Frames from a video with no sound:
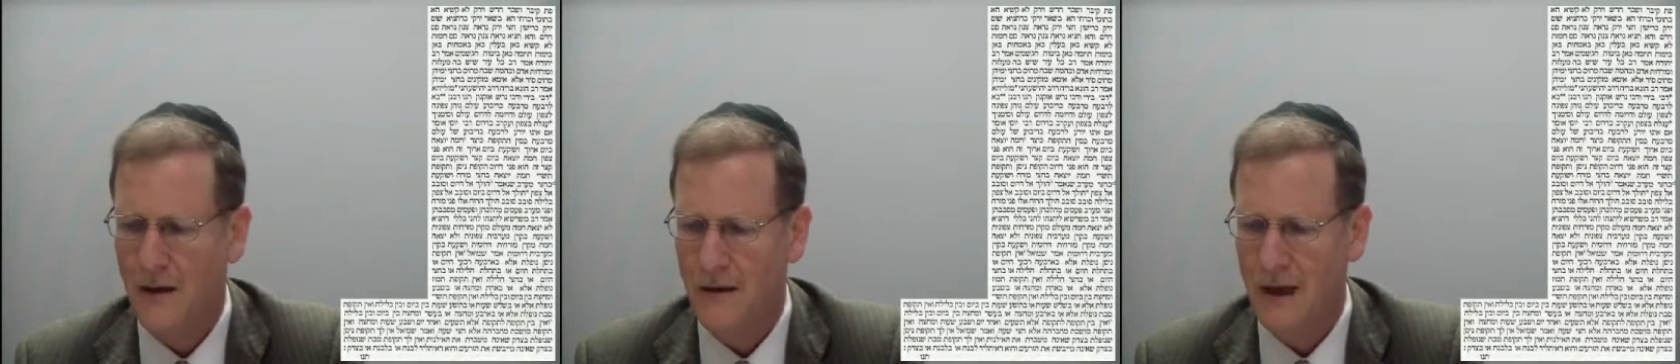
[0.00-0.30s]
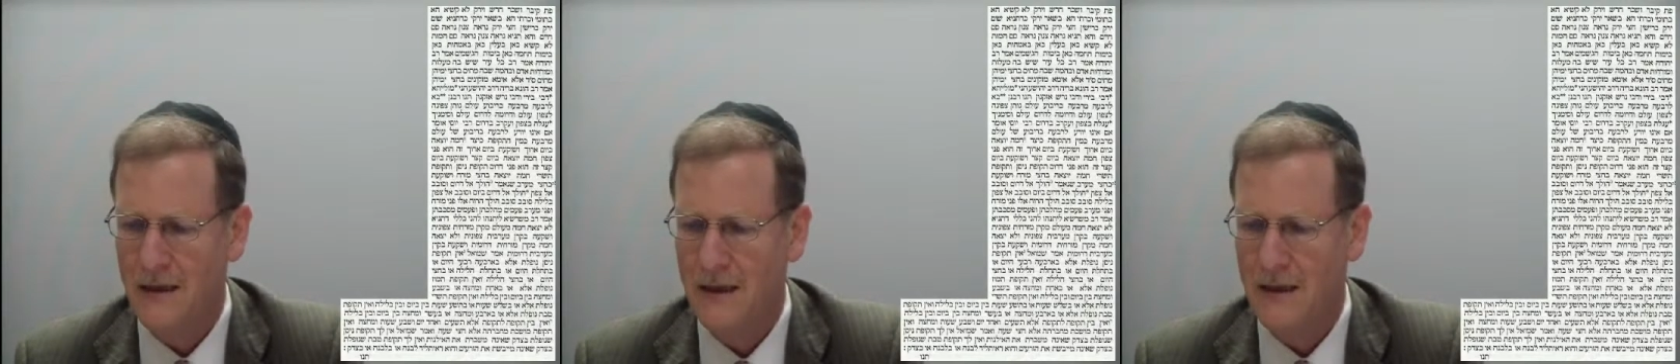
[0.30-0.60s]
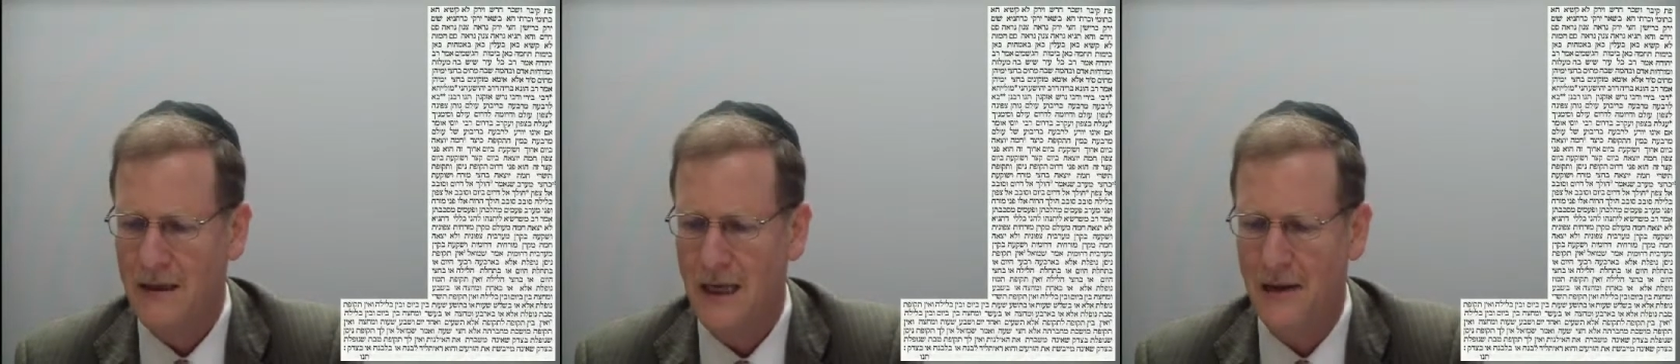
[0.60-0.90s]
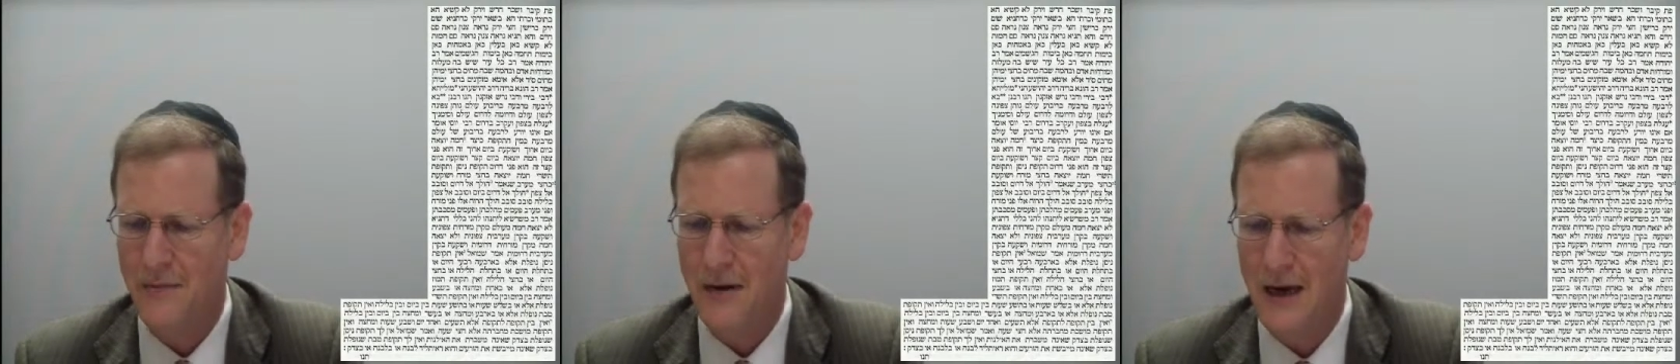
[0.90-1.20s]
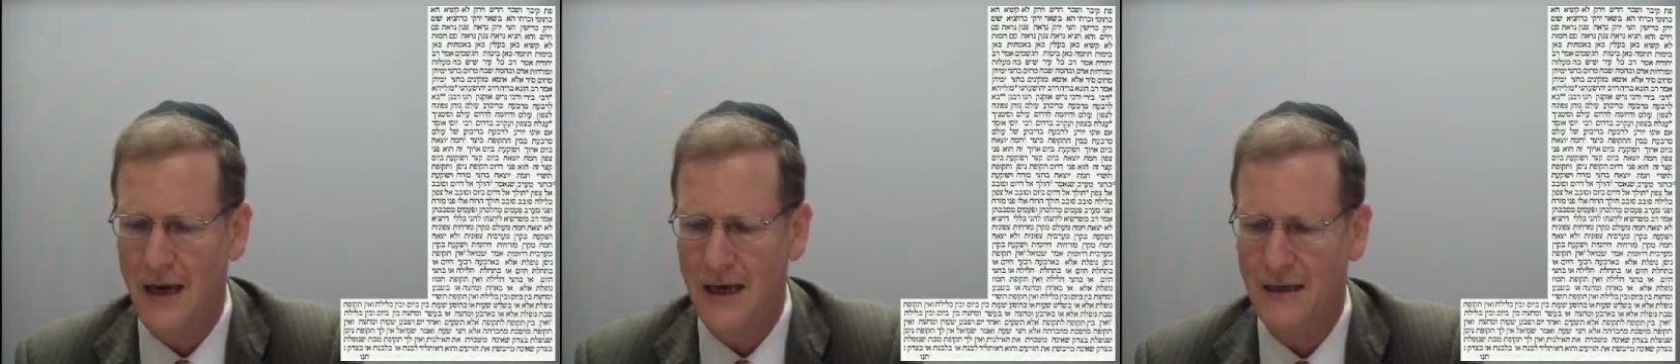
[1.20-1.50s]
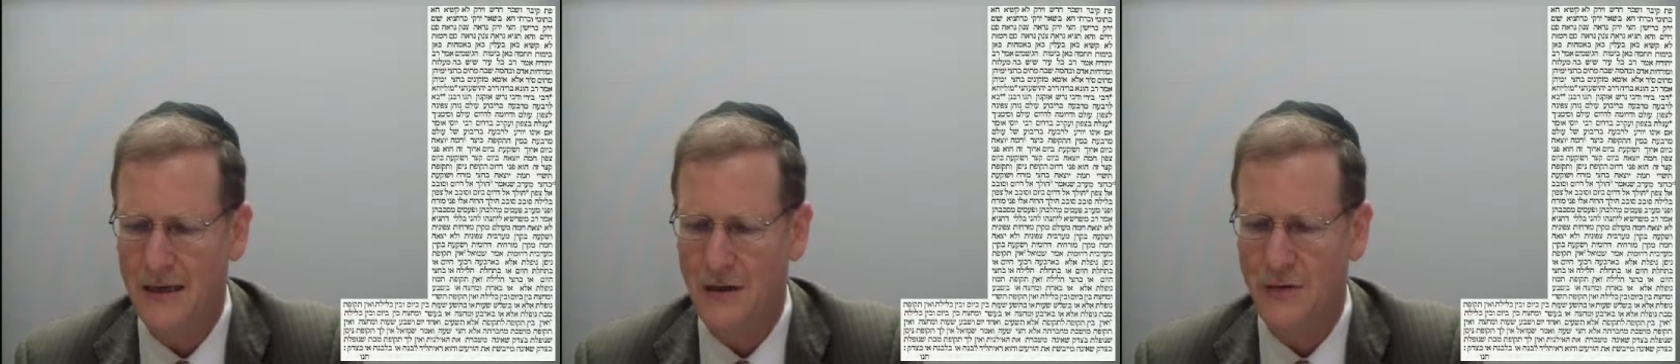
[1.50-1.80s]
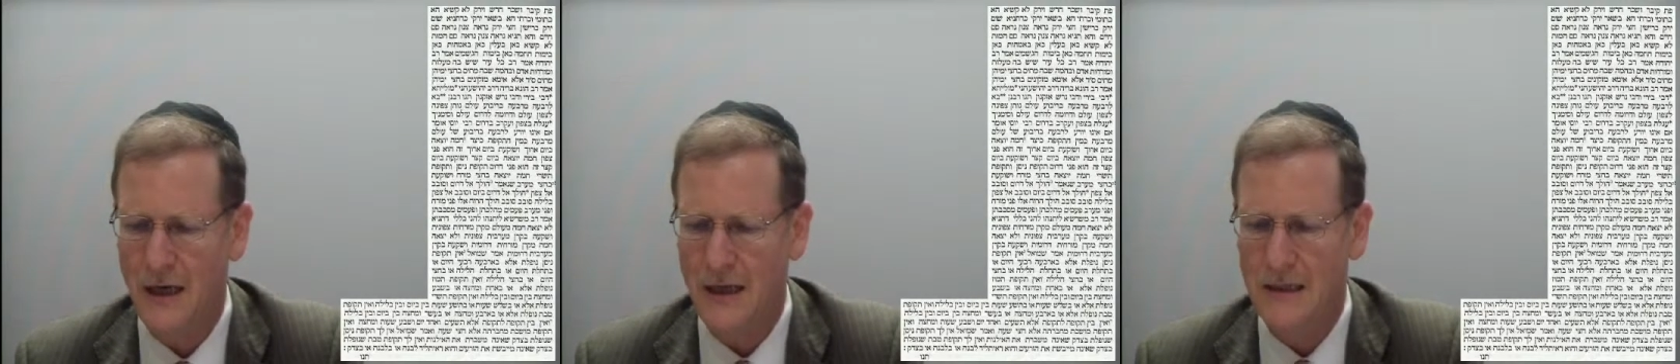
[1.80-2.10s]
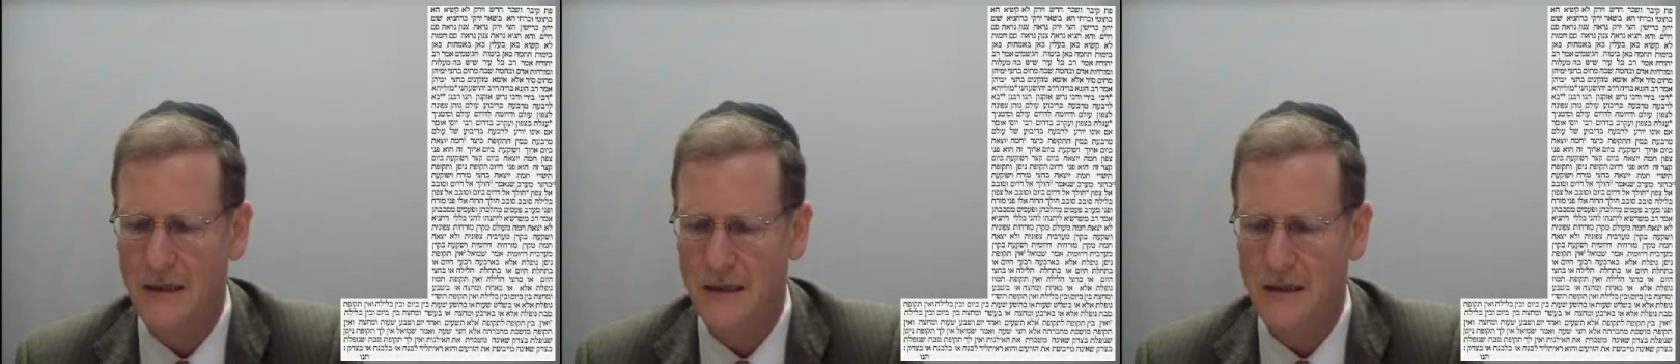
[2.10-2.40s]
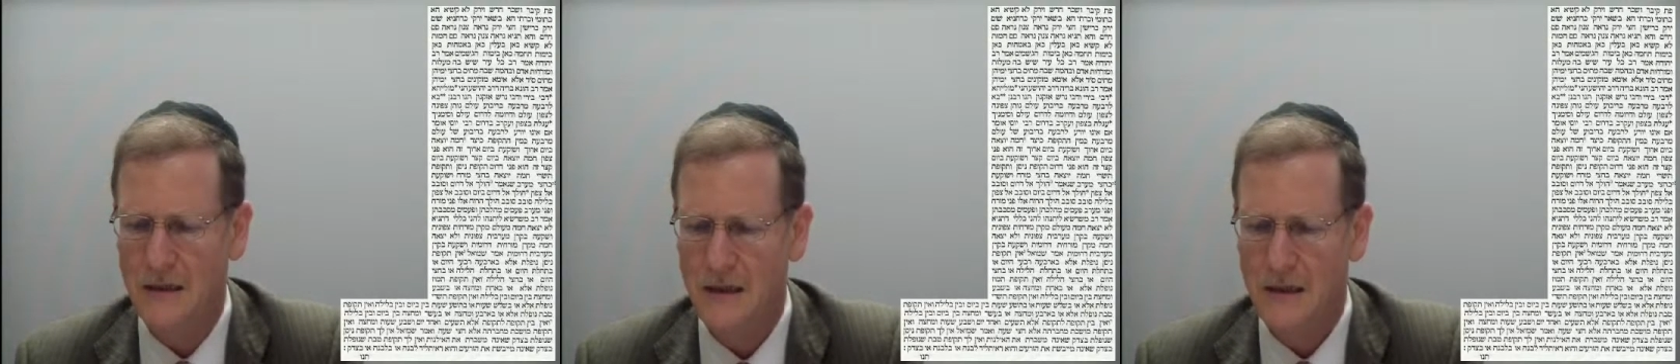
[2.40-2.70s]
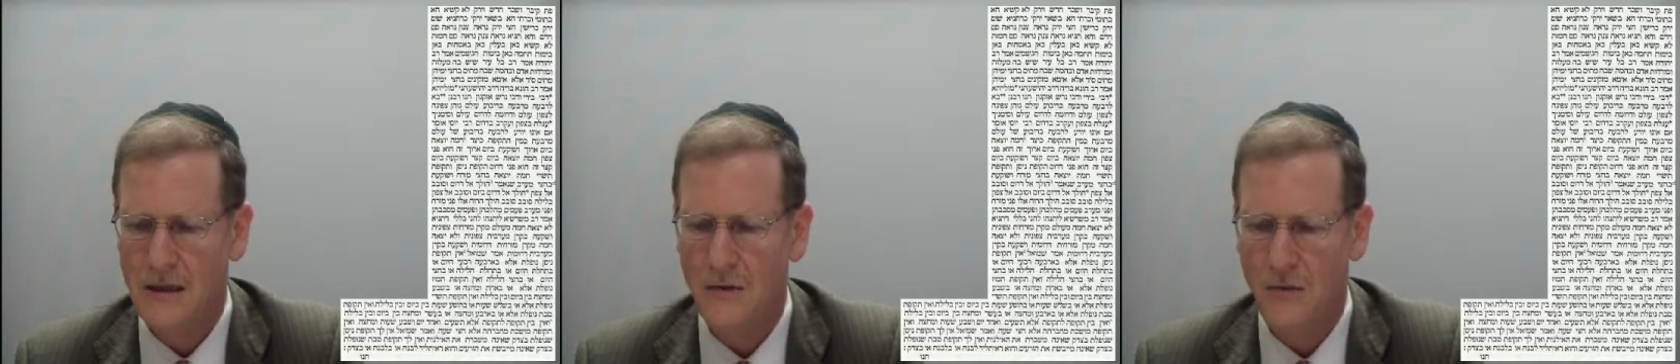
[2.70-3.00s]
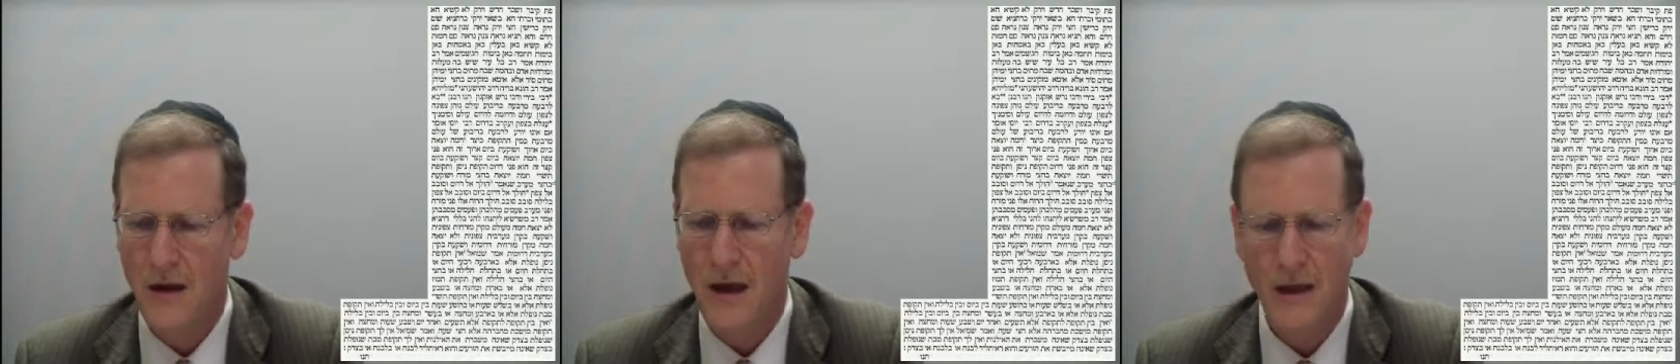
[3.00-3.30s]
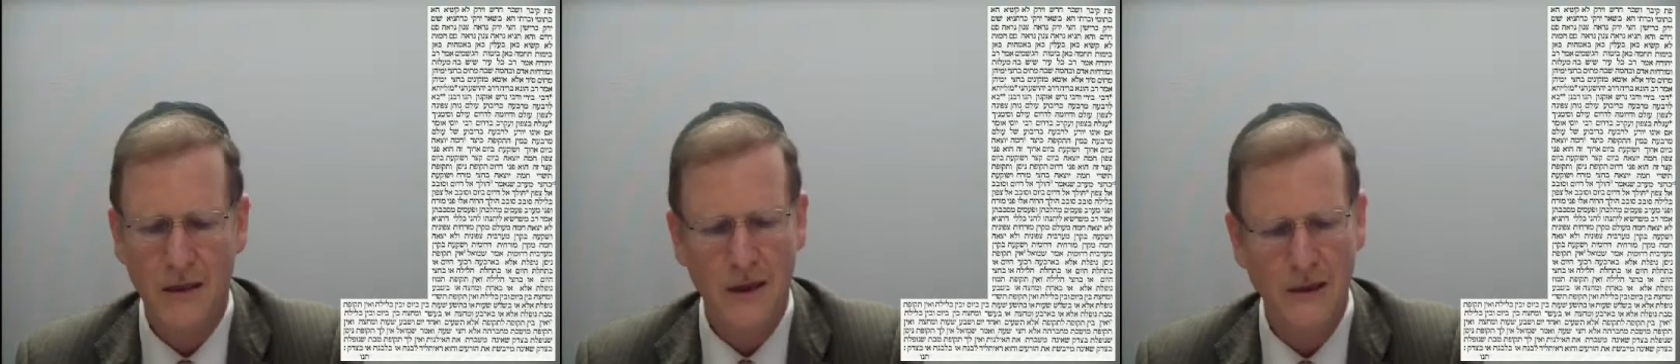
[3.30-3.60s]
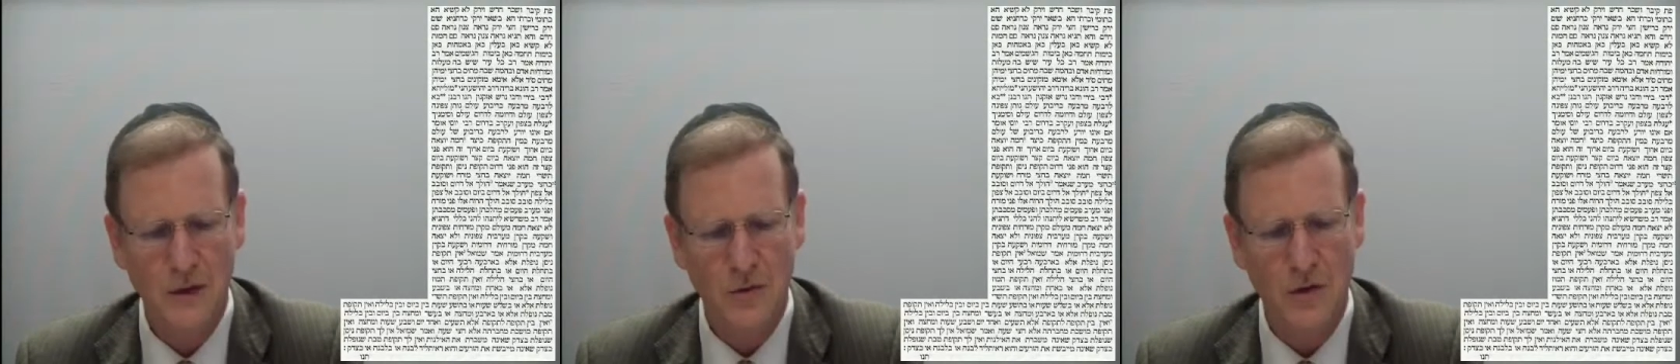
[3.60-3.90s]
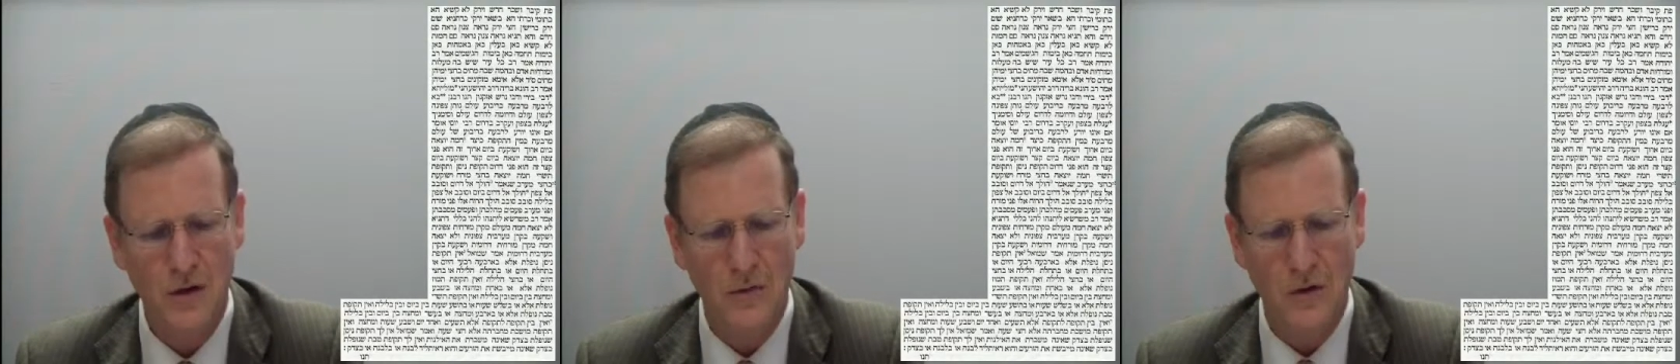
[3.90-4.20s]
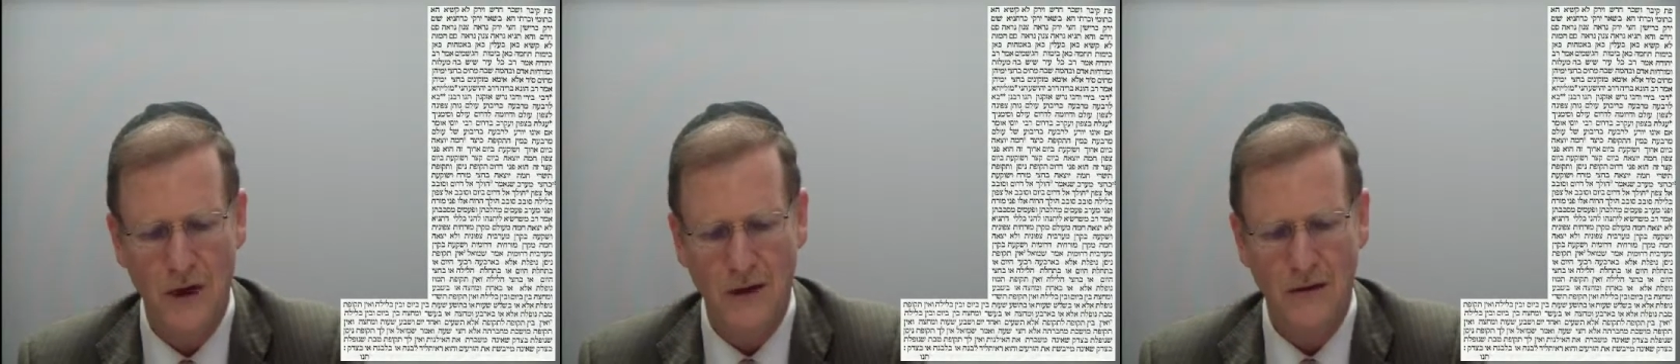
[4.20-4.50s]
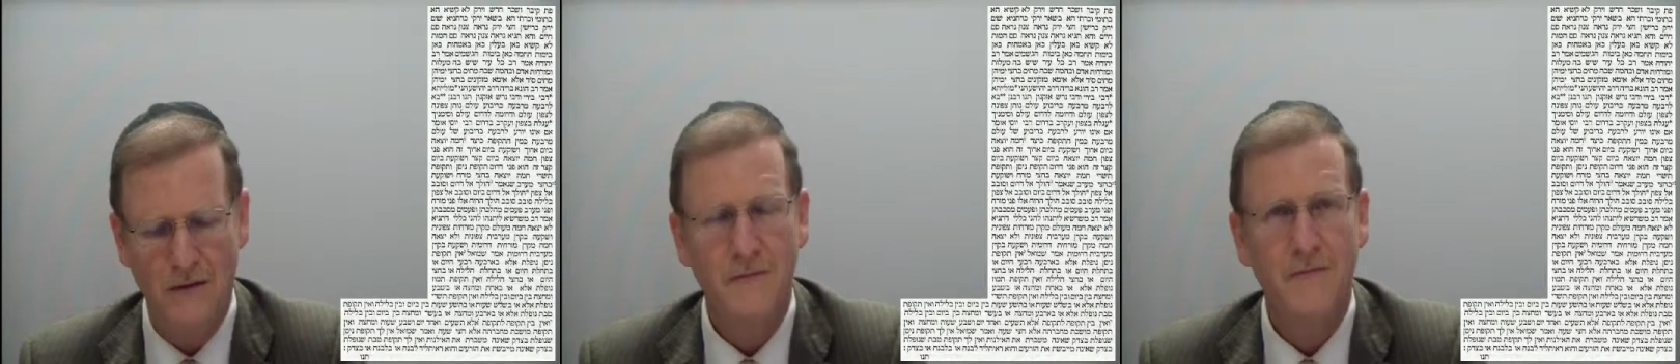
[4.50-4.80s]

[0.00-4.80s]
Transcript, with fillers: that it does not break the trees with its strong wind.